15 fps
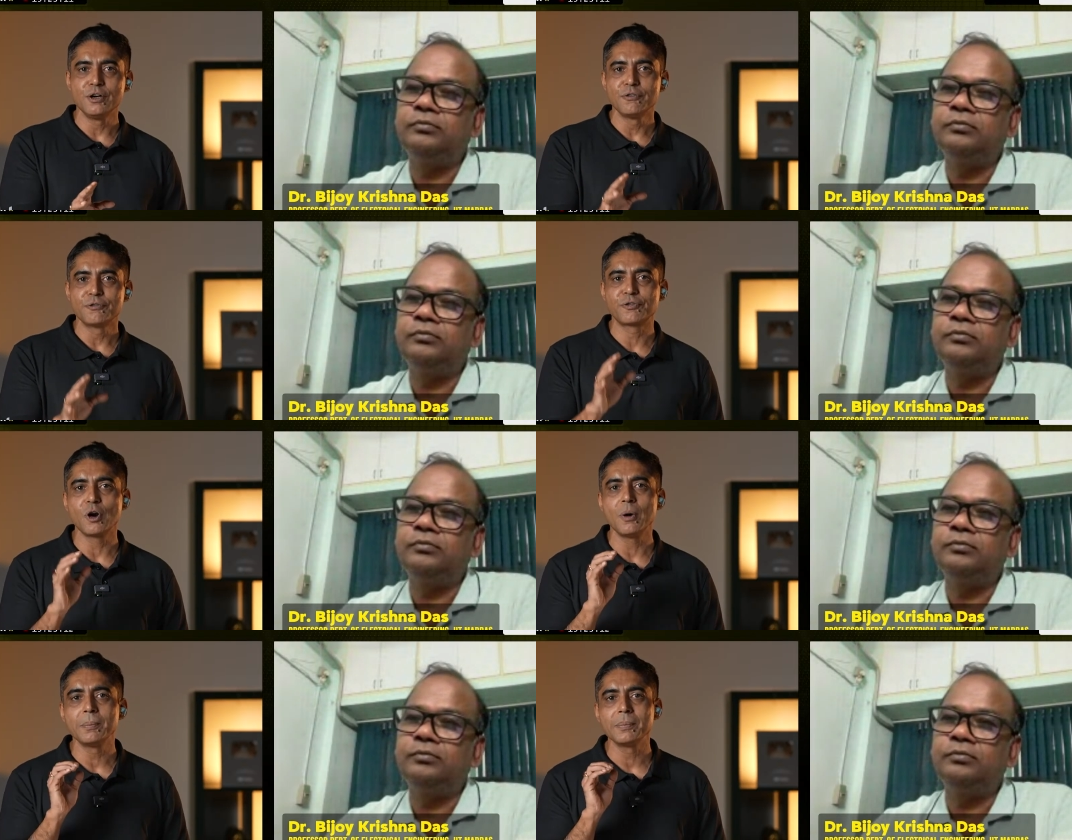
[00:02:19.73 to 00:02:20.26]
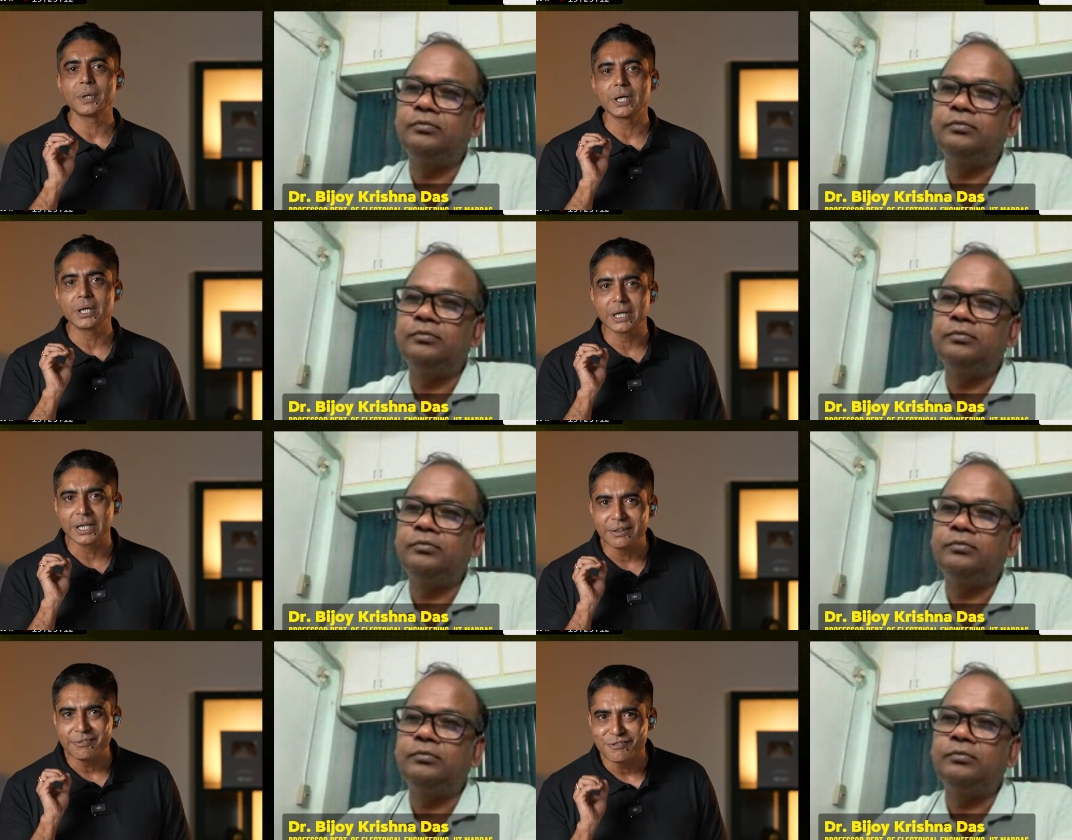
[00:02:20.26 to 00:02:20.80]
Speaker 1: from
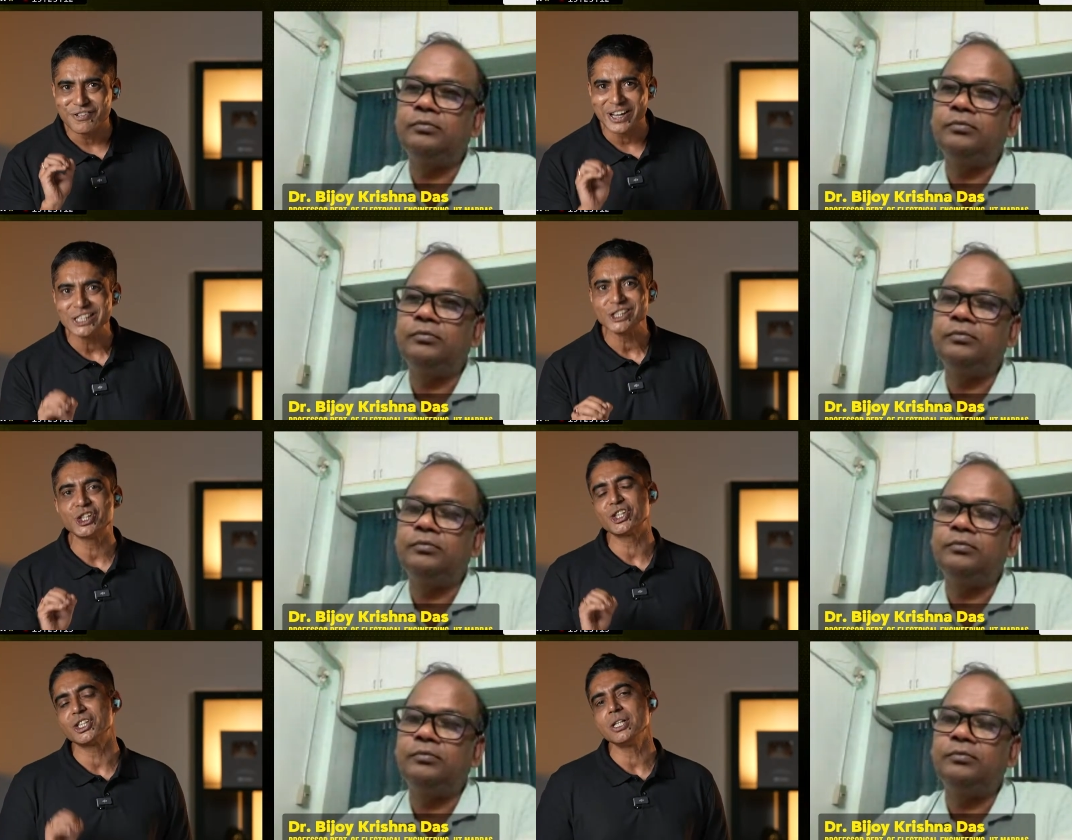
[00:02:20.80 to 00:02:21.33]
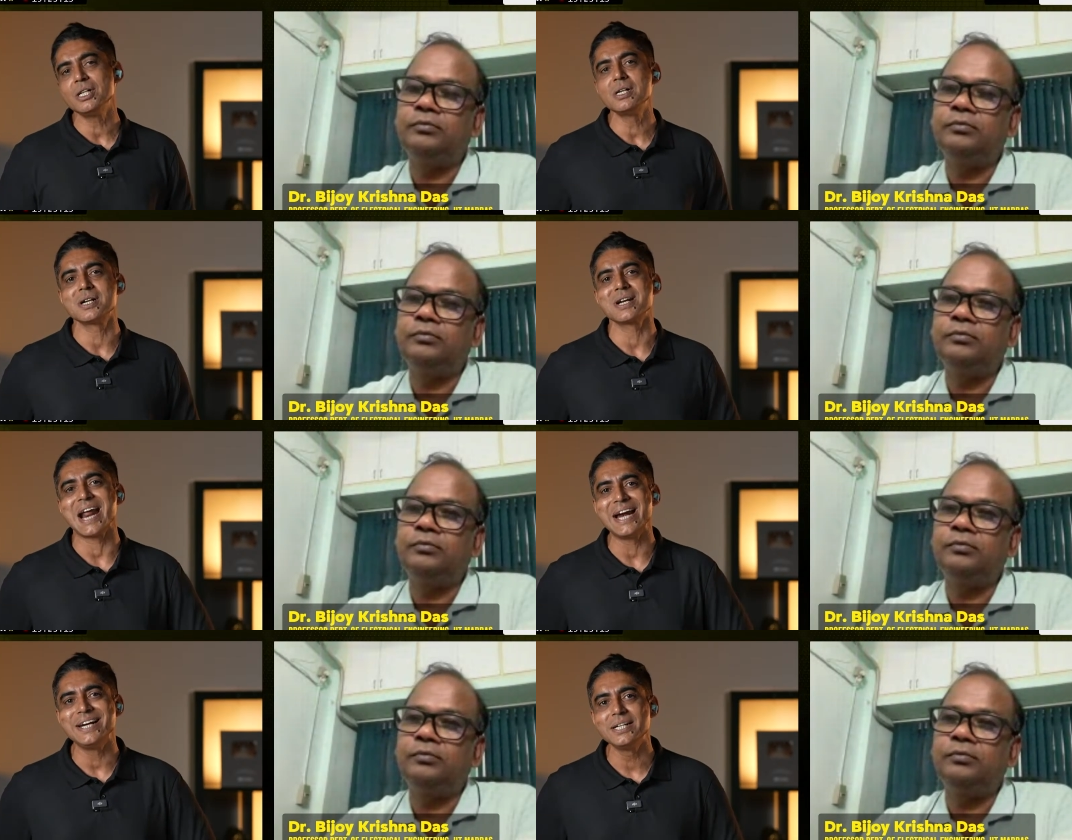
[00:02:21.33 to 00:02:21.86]
conventional
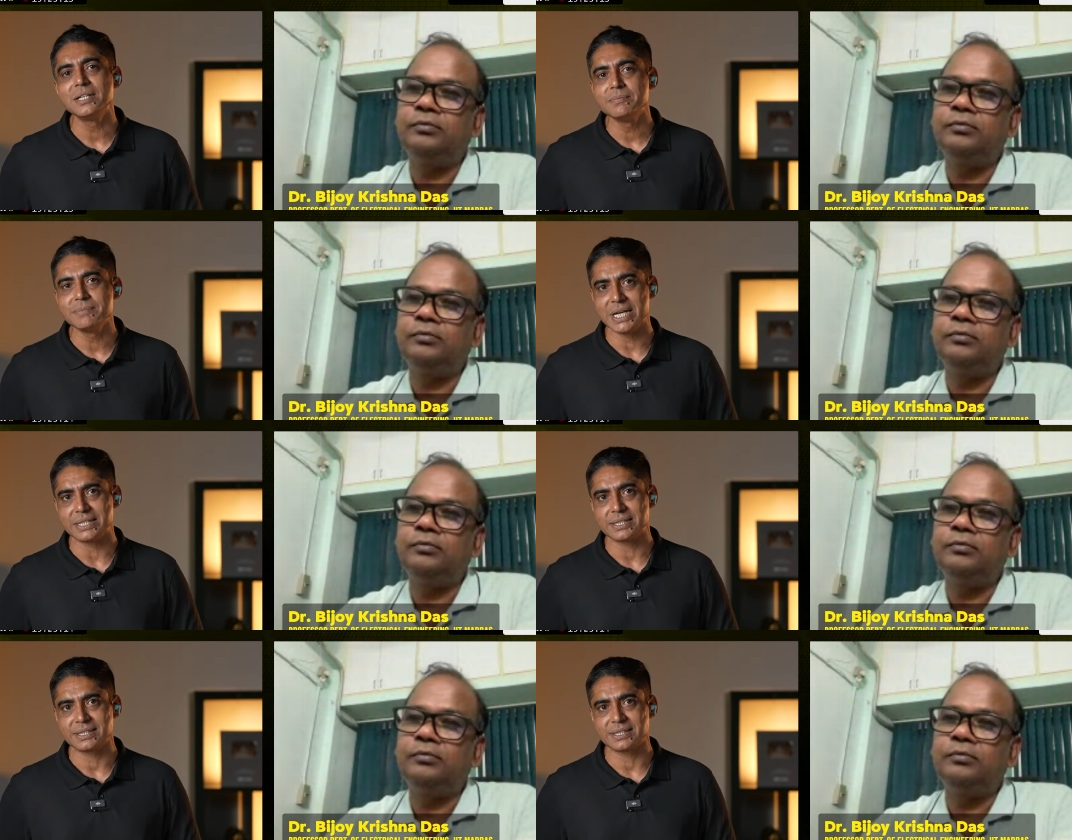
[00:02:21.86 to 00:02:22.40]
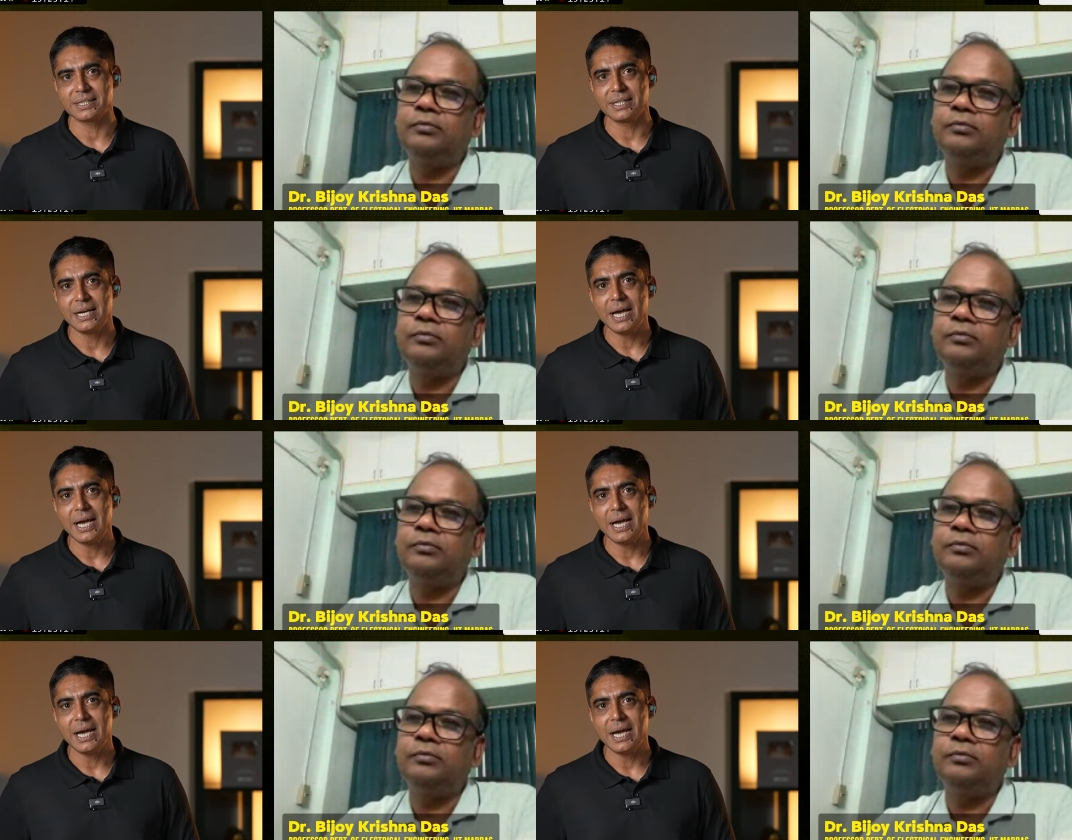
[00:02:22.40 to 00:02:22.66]
randomness?